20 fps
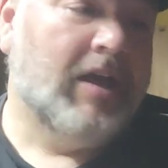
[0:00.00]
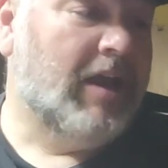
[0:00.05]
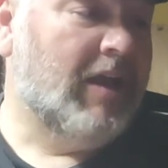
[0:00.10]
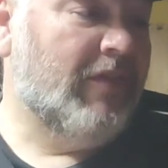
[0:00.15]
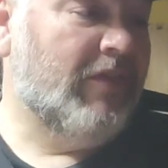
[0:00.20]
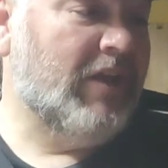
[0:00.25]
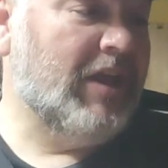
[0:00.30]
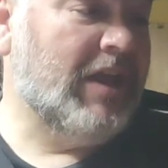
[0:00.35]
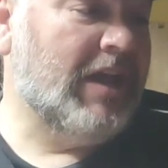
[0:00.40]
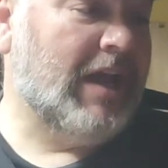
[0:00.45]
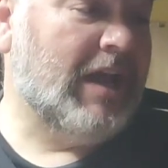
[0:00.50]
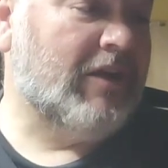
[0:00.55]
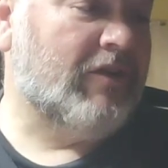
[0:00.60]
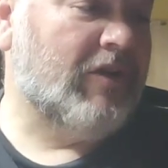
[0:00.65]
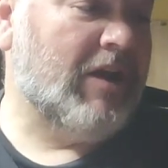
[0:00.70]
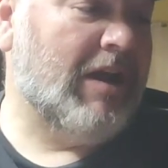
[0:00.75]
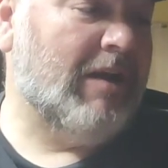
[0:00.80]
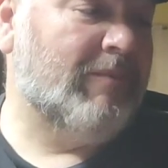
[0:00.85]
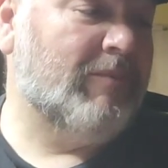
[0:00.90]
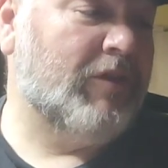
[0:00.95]
And then I
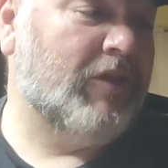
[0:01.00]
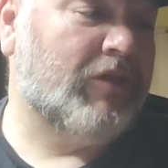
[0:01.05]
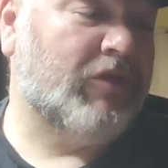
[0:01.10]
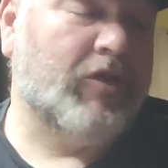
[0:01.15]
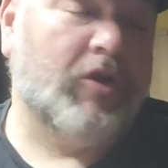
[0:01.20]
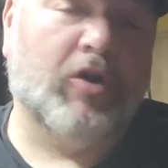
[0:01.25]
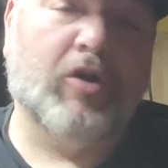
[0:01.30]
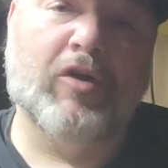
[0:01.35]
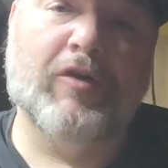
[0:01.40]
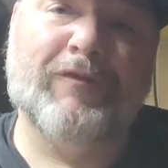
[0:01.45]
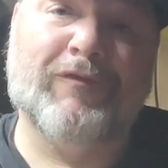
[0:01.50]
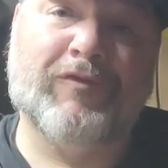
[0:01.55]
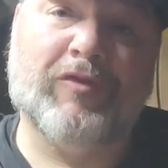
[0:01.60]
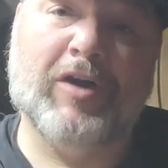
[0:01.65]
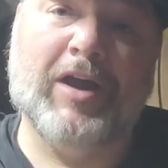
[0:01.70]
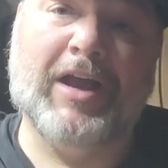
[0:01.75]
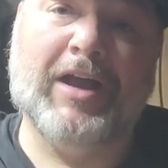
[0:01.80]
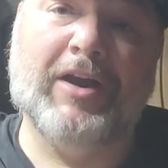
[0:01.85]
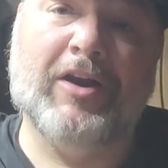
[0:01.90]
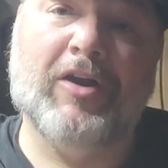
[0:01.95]
grab the third
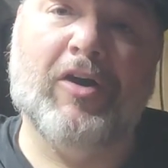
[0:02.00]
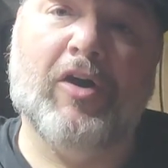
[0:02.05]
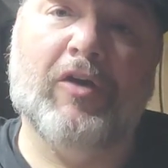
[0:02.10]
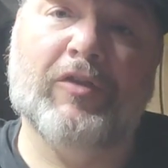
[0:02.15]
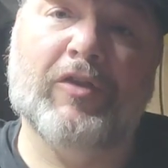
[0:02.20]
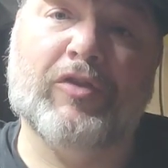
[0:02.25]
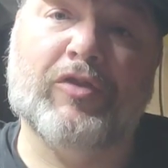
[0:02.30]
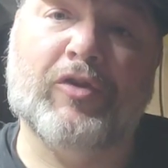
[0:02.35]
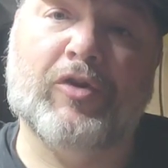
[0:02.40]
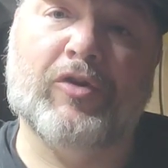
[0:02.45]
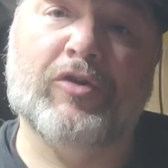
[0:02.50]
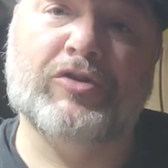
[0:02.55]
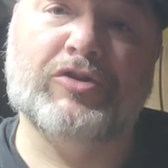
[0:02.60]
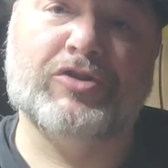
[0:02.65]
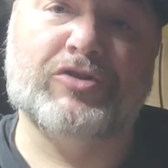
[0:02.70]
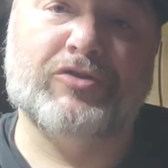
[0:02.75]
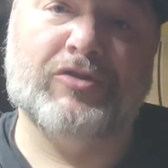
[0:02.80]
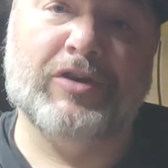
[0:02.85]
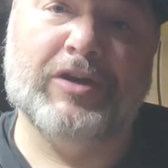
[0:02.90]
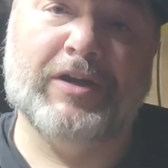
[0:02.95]
fret on the third
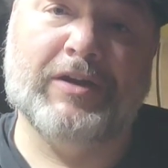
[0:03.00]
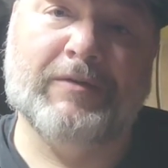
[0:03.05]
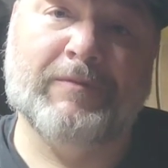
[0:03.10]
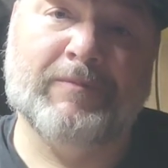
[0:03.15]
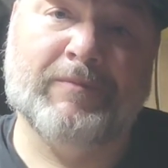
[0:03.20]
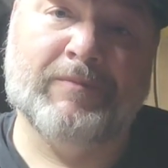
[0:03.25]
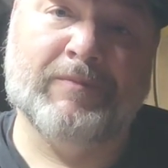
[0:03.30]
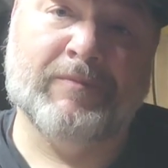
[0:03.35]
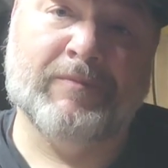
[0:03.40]
string,